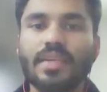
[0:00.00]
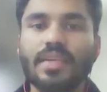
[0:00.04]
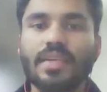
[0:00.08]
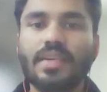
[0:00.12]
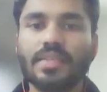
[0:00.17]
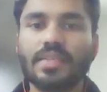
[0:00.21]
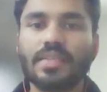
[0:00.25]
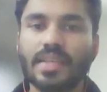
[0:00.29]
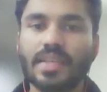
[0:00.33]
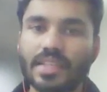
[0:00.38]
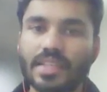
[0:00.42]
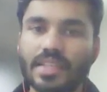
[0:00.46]

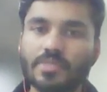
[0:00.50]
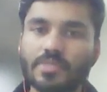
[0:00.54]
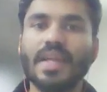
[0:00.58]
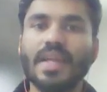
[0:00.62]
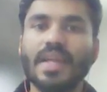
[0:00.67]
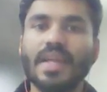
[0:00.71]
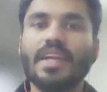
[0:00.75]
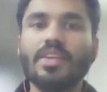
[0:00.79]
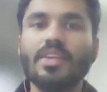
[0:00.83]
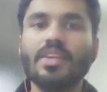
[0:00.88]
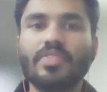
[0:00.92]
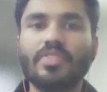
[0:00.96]
There is
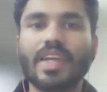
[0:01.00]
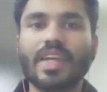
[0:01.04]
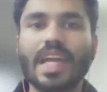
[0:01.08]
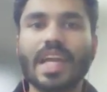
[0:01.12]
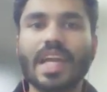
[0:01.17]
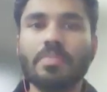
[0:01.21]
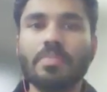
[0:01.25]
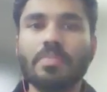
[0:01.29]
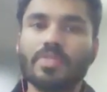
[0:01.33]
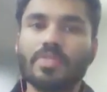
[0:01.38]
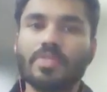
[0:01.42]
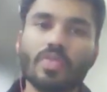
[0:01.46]
plenty of
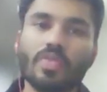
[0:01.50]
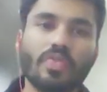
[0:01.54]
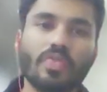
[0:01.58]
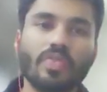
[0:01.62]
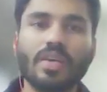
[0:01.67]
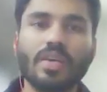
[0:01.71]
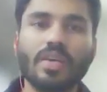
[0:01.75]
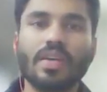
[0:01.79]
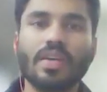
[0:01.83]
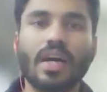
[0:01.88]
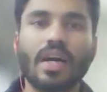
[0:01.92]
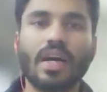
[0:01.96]
time. If you
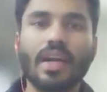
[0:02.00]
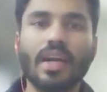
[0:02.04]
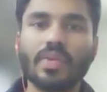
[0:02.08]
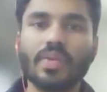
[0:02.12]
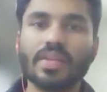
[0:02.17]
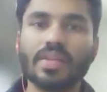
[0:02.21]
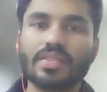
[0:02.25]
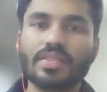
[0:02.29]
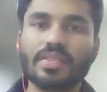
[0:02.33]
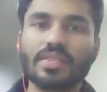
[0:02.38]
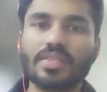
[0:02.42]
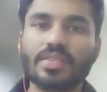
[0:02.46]
work hard, you
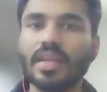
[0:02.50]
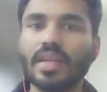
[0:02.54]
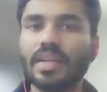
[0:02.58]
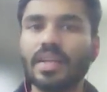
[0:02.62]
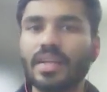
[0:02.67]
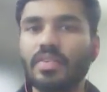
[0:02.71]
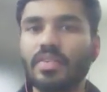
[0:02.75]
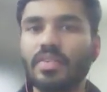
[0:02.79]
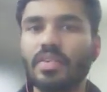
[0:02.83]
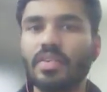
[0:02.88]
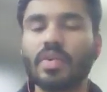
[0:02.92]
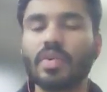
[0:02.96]
can still
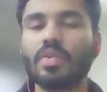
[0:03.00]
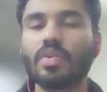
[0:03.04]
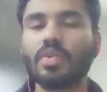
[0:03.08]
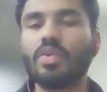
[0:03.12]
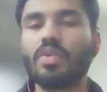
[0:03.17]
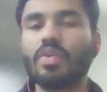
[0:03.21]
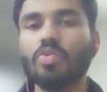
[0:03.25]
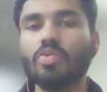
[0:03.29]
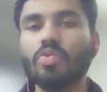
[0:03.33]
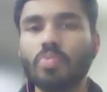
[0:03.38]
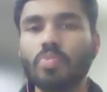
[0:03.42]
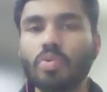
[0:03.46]
cover 1 or
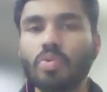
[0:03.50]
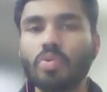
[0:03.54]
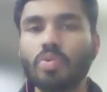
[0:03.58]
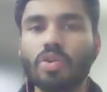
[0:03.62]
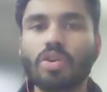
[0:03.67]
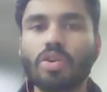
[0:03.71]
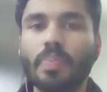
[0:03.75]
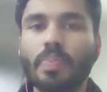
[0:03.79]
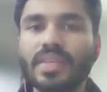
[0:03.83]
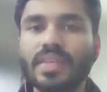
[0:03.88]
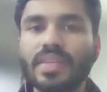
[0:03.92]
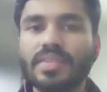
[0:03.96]
2 more
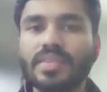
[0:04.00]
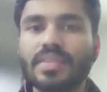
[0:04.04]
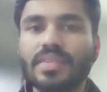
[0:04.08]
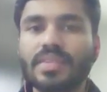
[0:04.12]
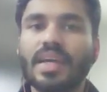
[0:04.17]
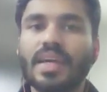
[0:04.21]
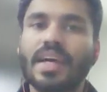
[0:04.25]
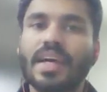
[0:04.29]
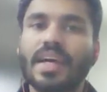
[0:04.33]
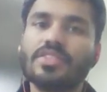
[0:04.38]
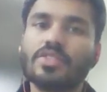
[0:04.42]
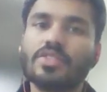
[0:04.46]
topics
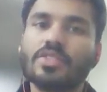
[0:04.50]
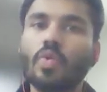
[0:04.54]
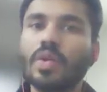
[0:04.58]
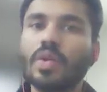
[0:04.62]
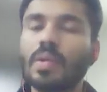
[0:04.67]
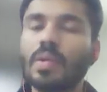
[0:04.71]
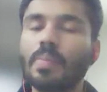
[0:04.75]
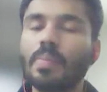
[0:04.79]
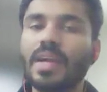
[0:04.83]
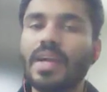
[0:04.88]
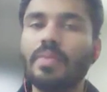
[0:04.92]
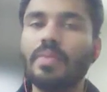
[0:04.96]
and score a
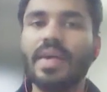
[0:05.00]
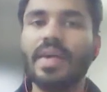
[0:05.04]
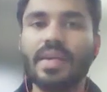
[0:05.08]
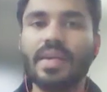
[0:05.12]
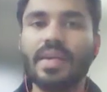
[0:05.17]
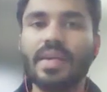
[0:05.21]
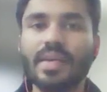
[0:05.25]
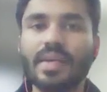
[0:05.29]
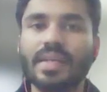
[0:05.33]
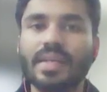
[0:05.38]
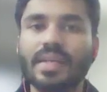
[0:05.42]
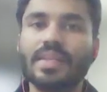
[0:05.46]
bit better
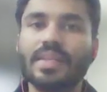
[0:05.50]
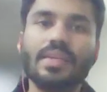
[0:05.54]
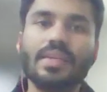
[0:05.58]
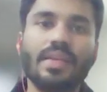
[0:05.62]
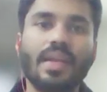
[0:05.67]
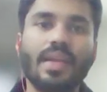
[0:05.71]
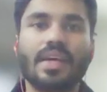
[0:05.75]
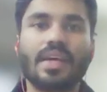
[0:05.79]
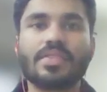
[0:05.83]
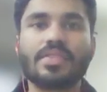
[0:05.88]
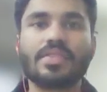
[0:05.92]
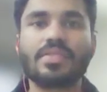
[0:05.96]
than the
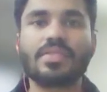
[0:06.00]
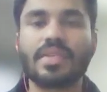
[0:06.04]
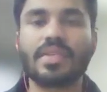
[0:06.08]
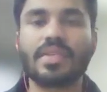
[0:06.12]
last